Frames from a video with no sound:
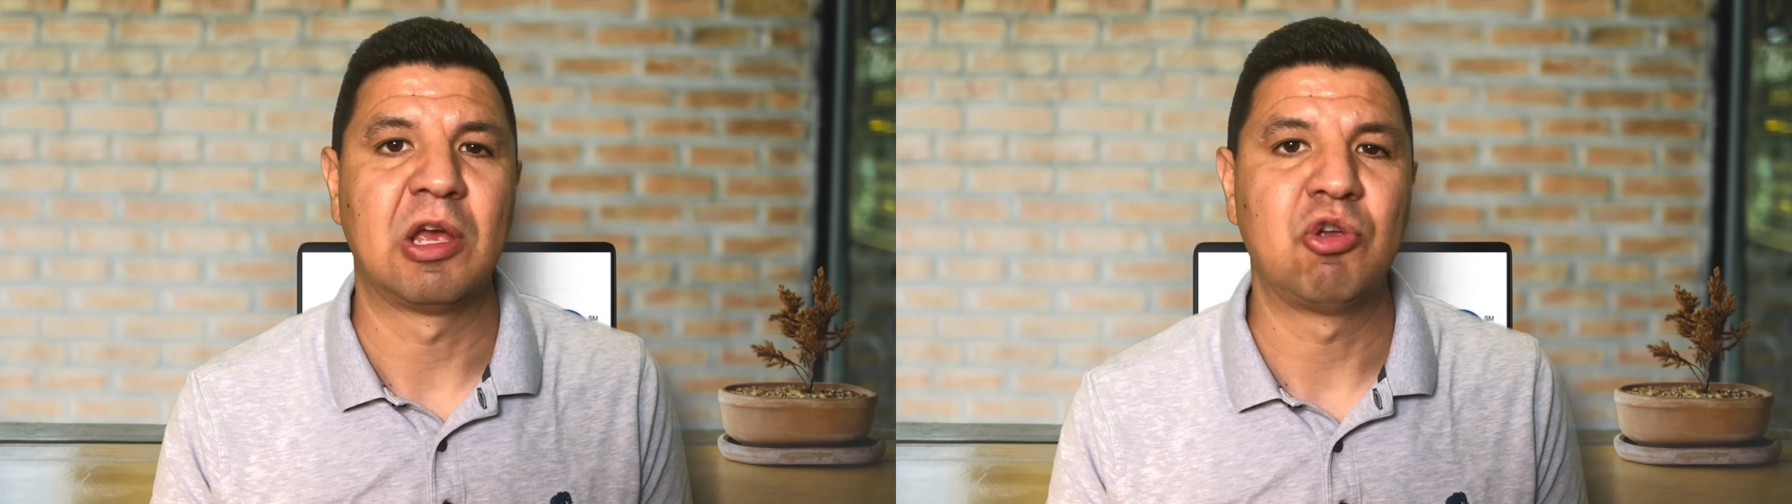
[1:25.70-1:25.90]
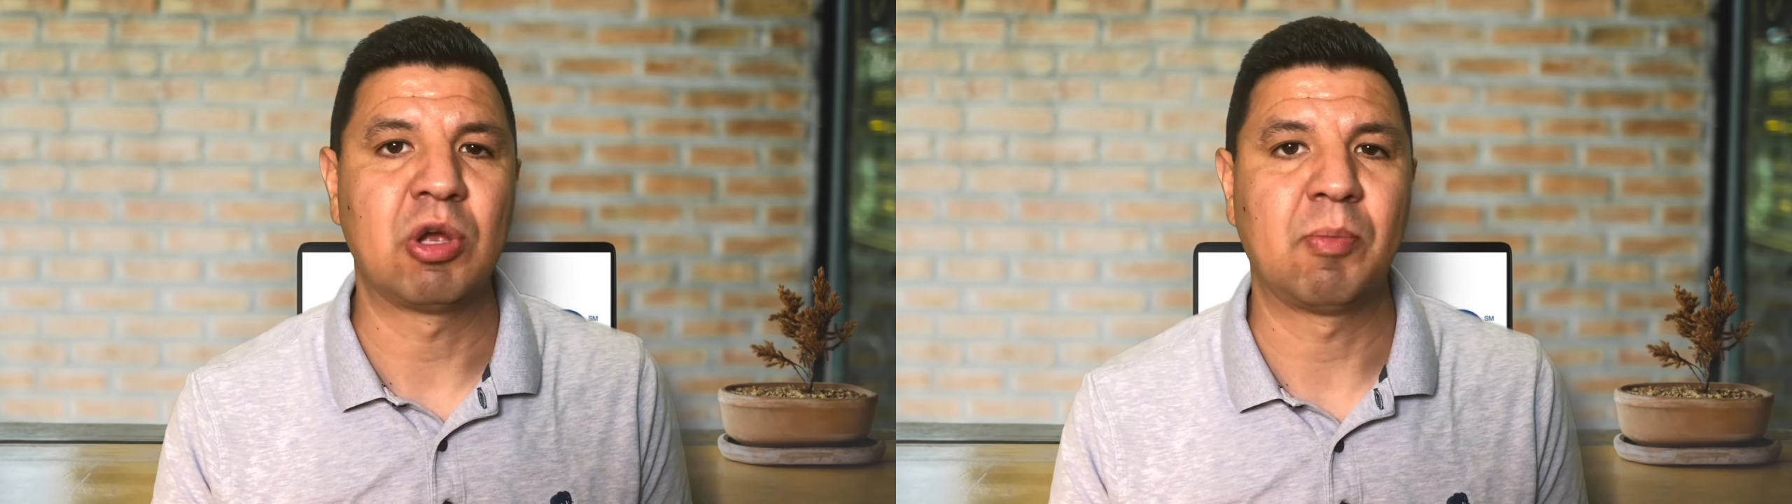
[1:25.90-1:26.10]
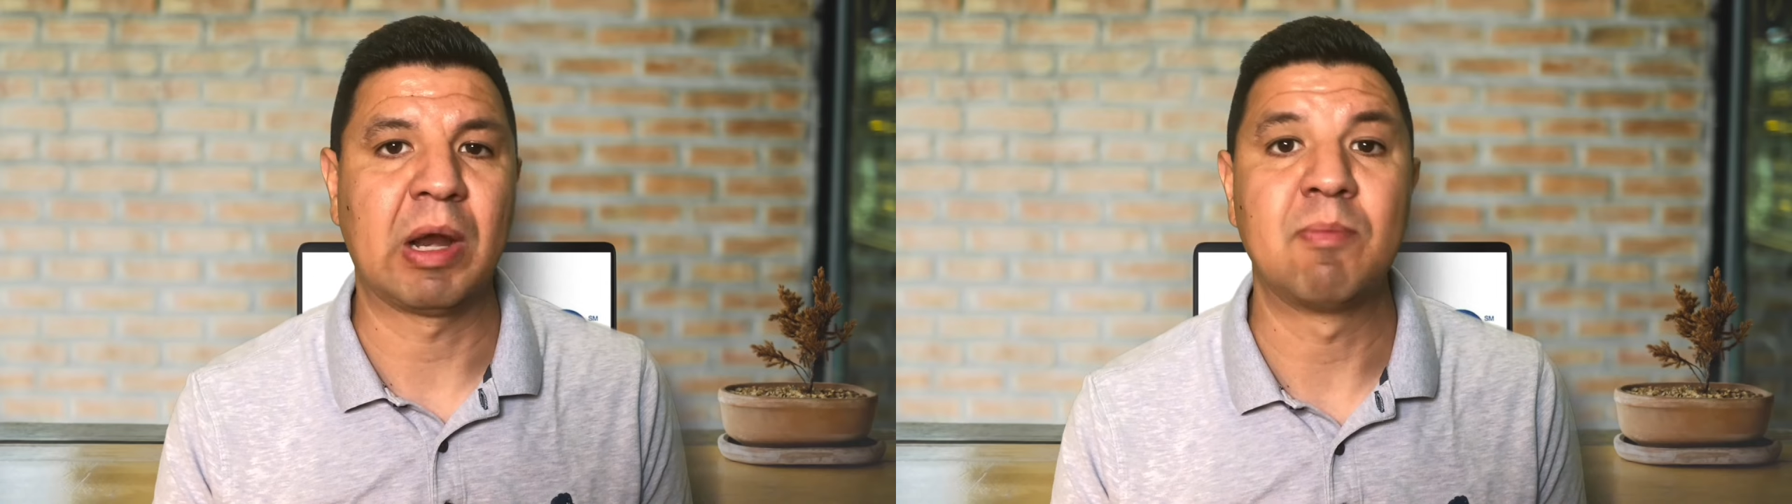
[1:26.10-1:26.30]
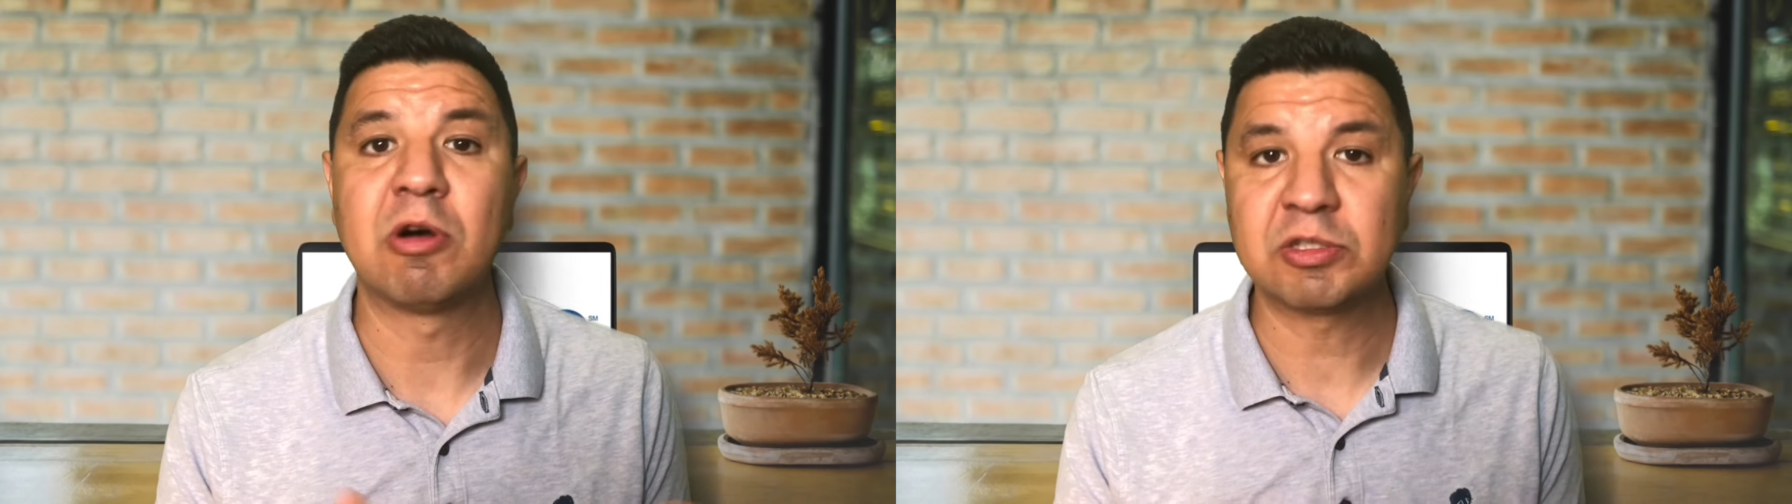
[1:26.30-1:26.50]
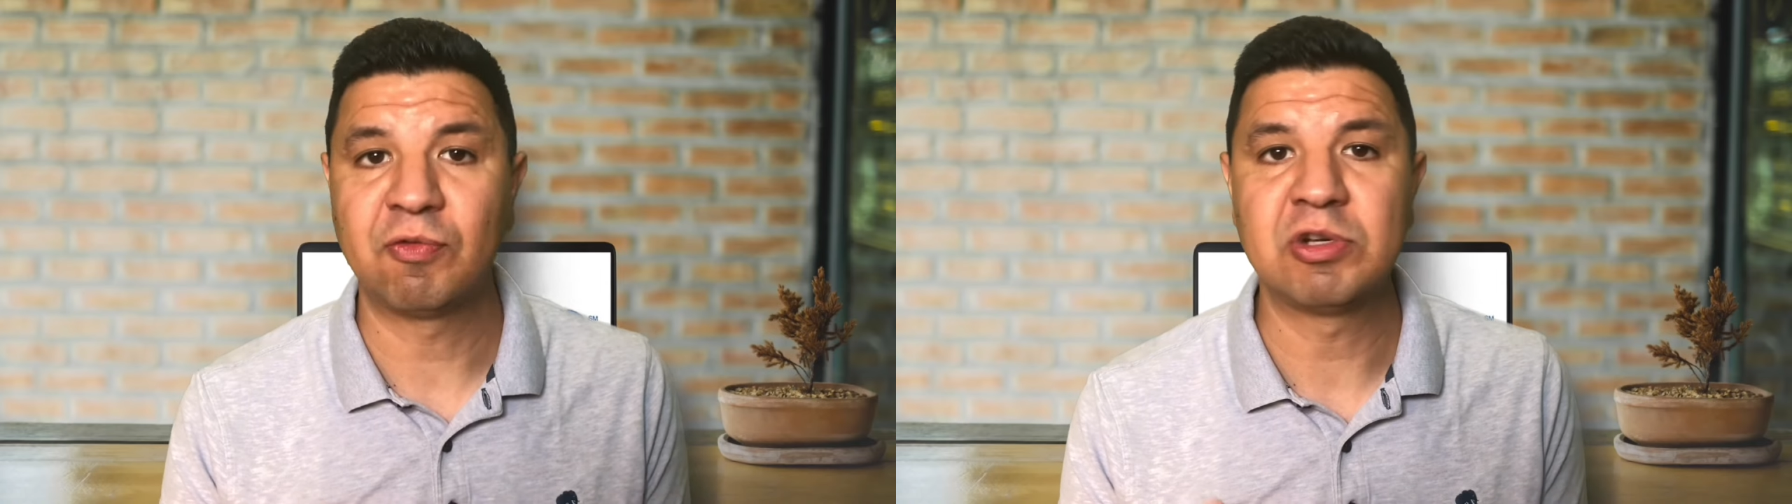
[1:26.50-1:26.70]
you can bring
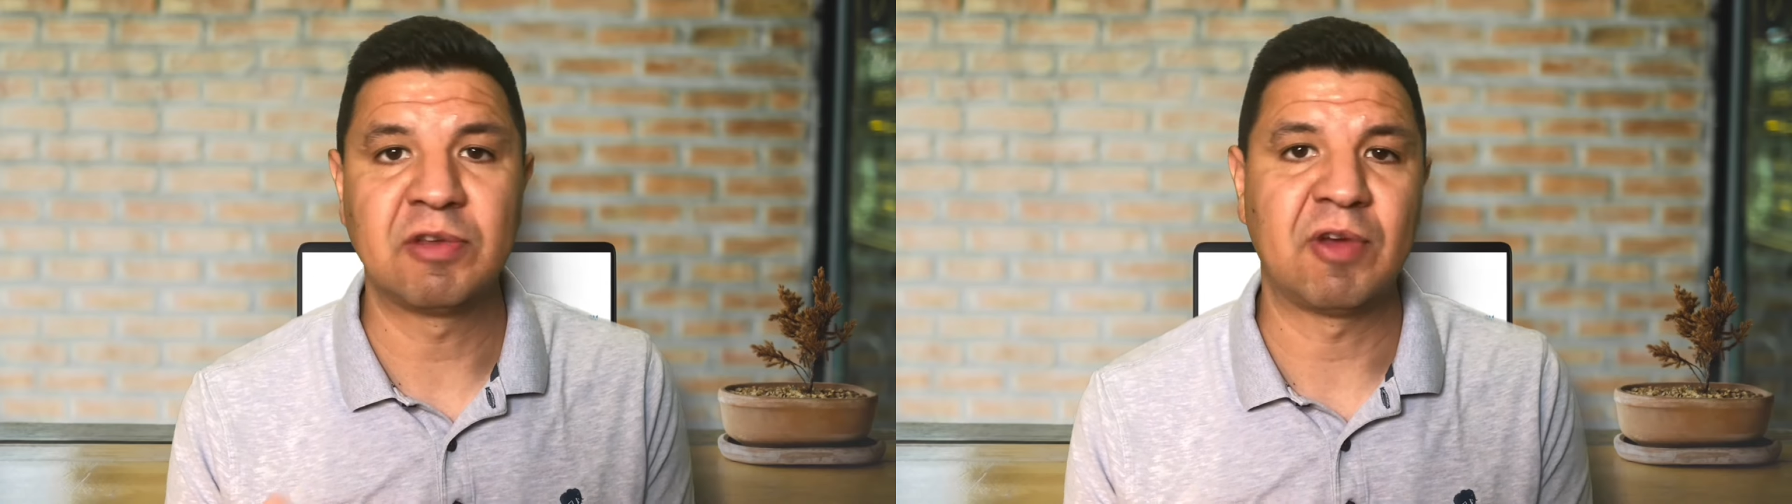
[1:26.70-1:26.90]
most fruits and